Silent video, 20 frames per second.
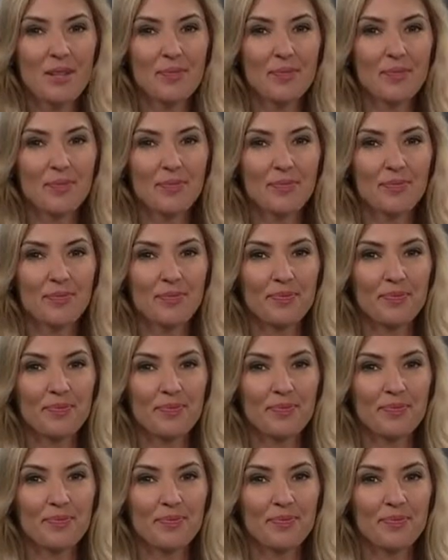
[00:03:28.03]

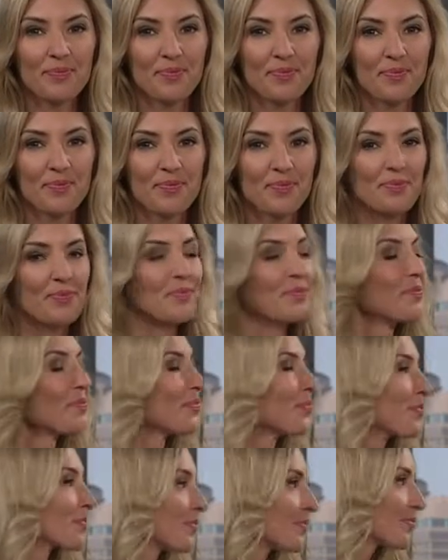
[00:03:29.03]

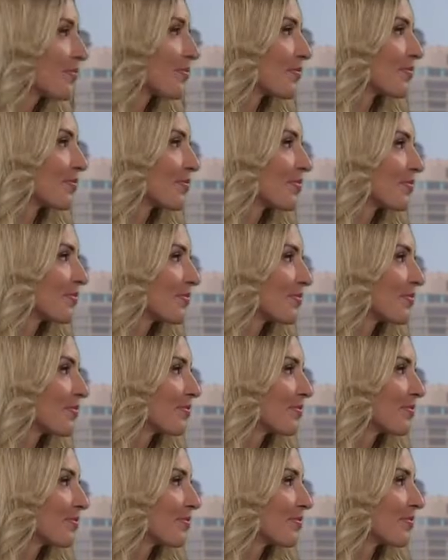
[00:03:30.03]

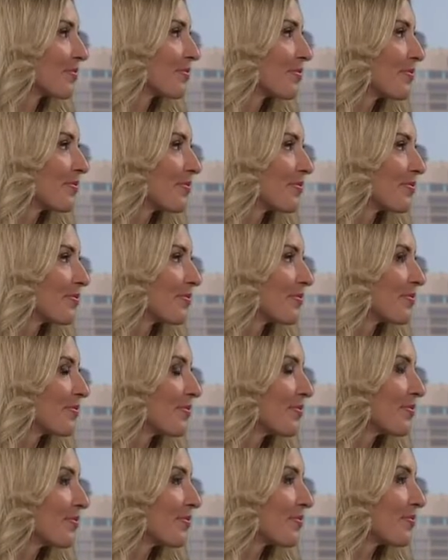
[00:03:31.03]
(not speaking)